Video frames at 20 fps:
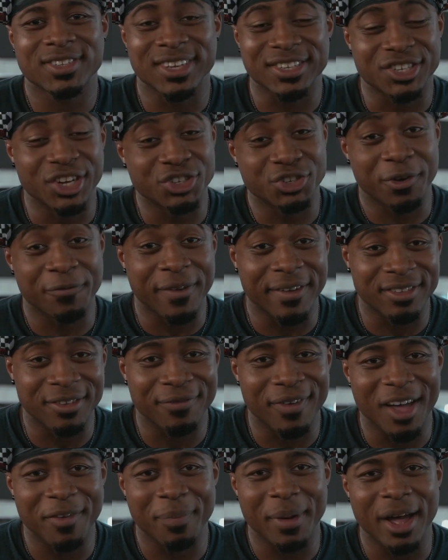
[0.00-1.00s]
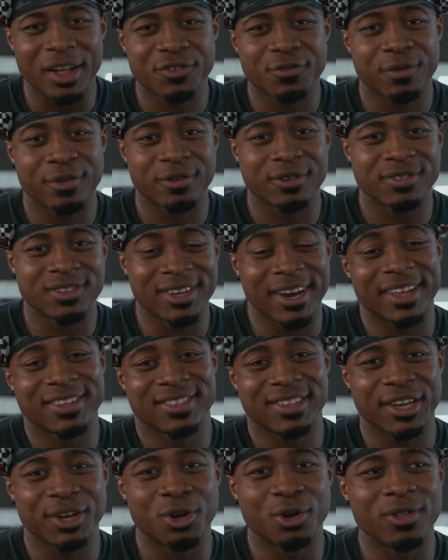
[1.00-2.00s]
655 pounds for today's
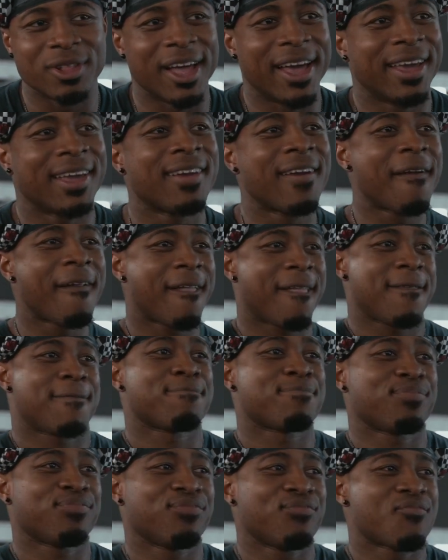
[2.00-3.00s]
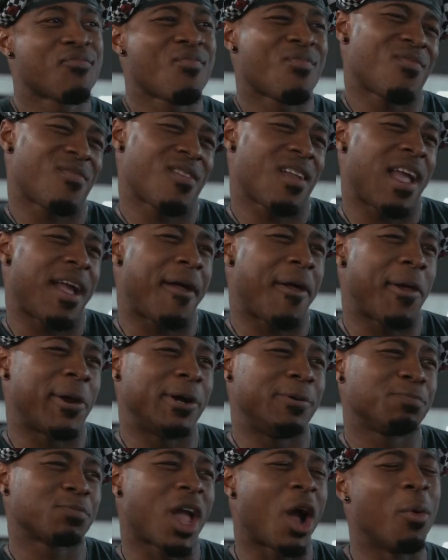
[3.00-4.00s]
single. Like,
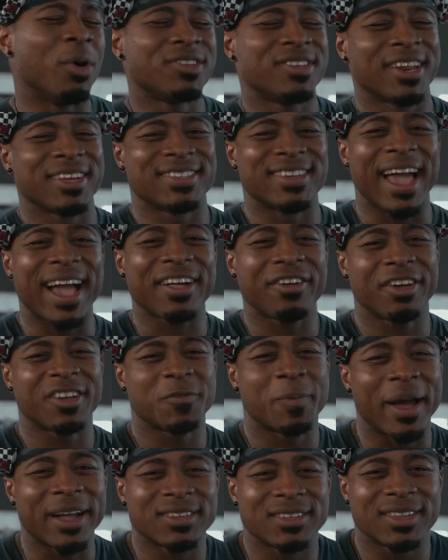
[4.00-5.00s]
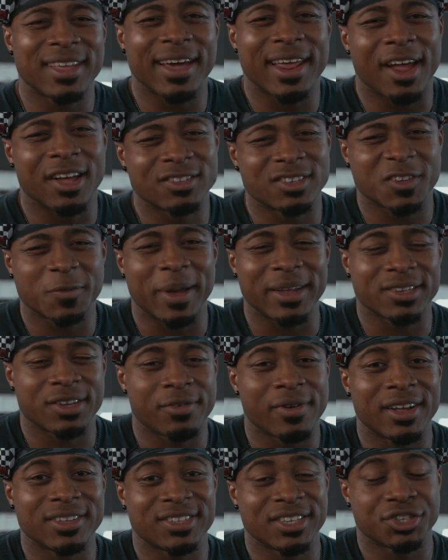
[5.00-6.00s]
I wasn't exactly expecting that. I was expecting
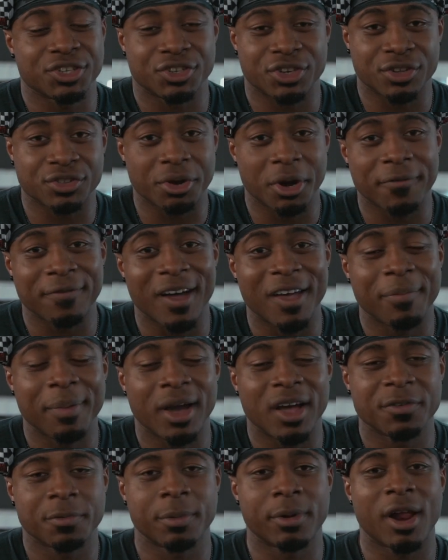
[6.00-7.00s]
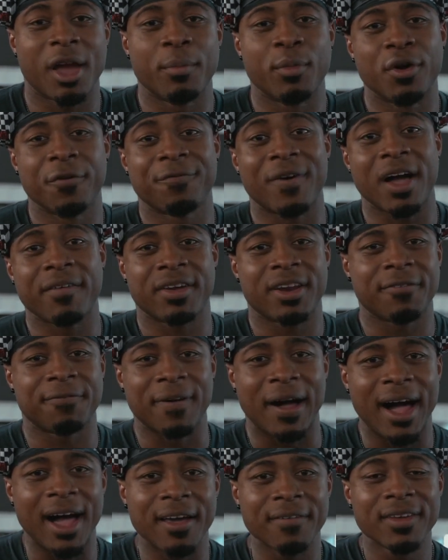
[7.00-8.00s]
around 635 pounds. But when I moved
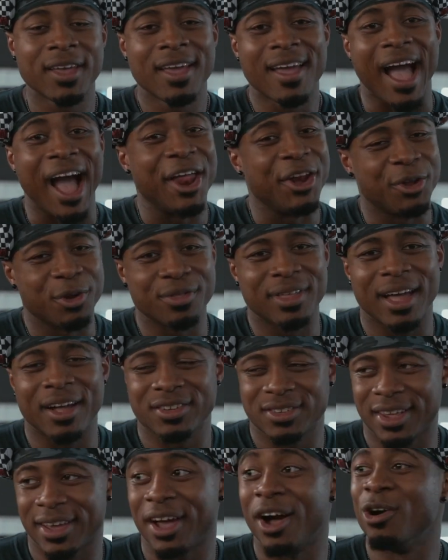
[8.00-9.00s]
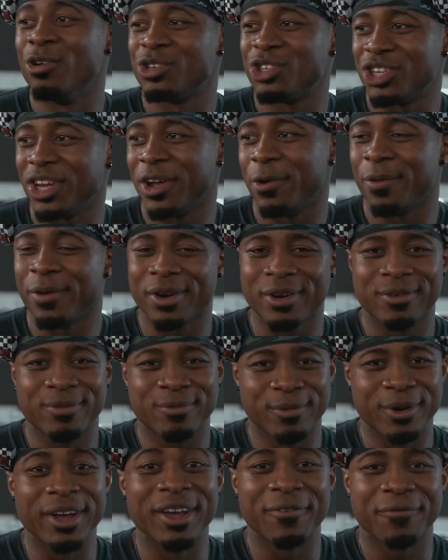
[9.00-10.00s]
585, I knew that I was like, oh shit, we're,
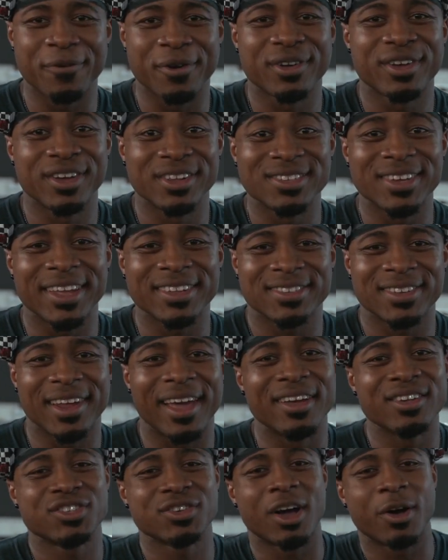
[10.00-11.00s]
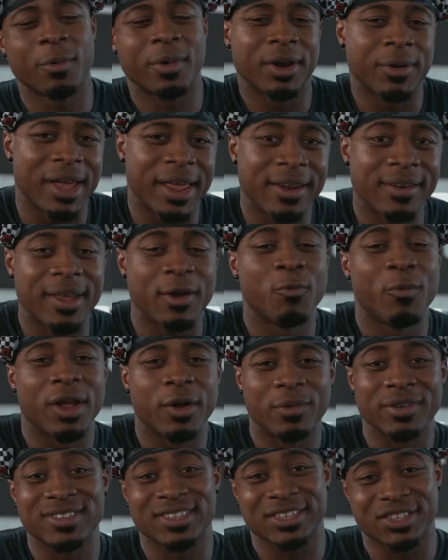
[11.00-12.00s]
we're in for a good day today. So I went ahead and
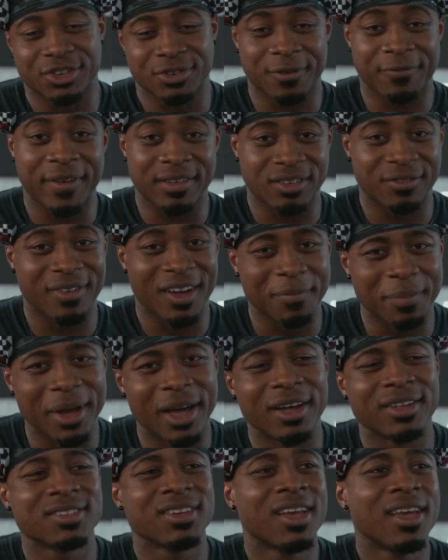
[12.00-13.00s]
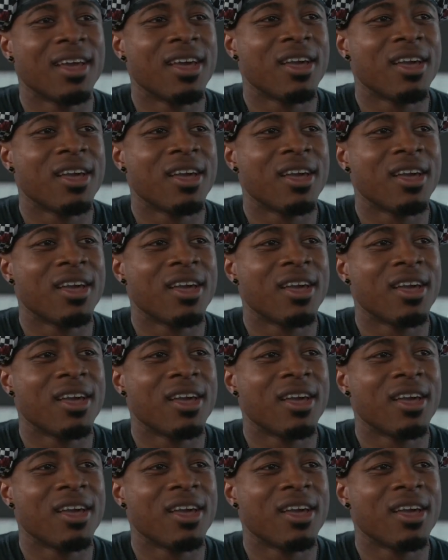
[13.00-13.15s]
went with 655 pounds